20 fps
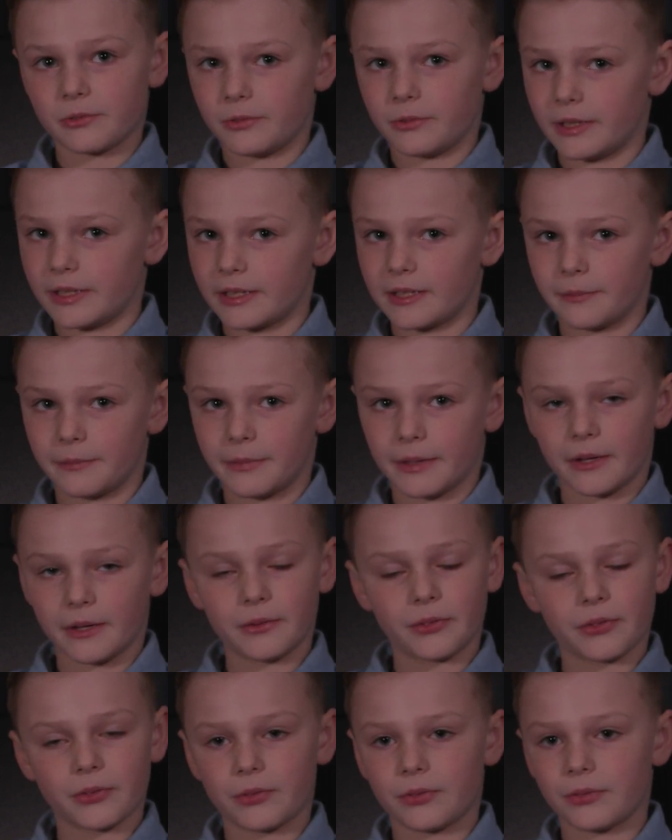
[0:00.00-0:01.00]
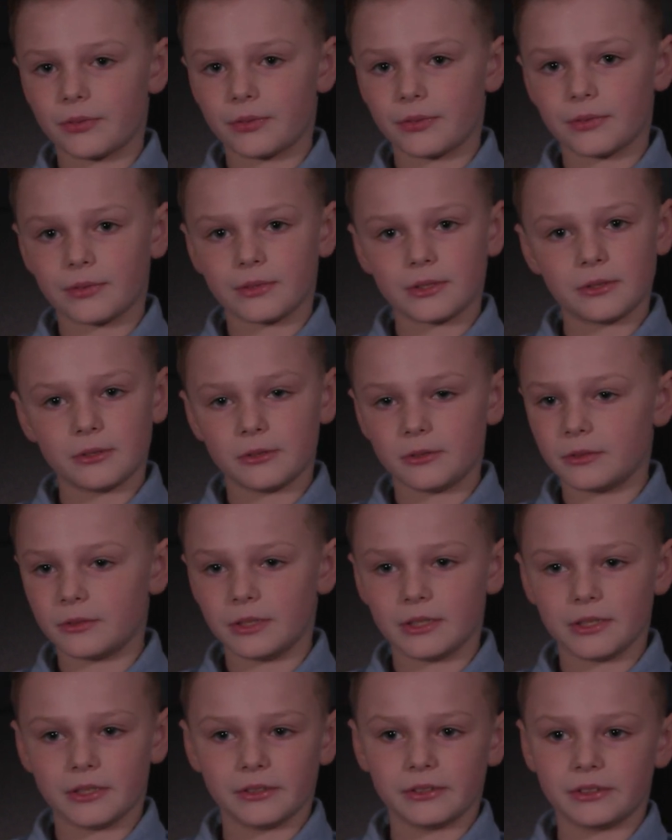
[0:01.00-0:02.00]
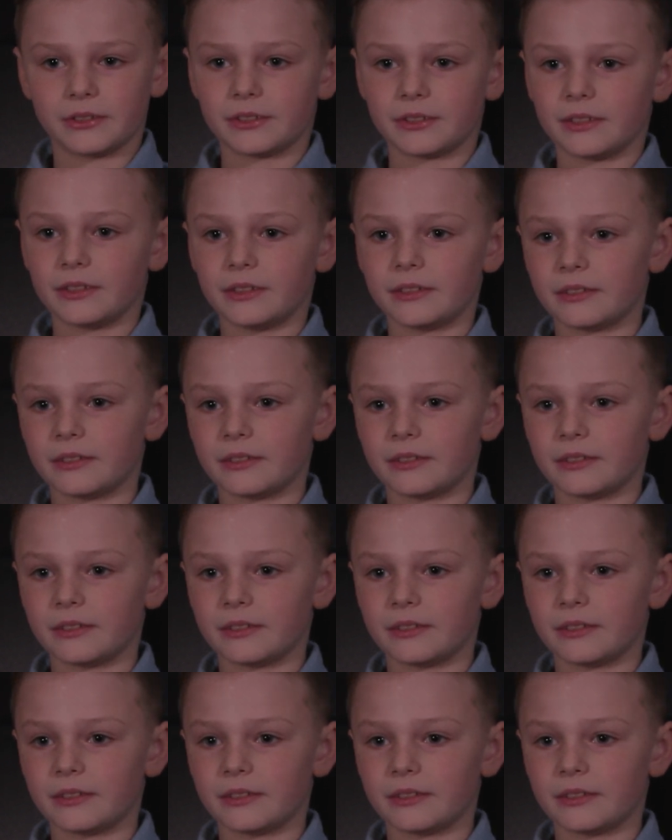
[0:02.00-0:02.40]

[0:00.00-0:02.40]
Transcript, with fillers: like about two years.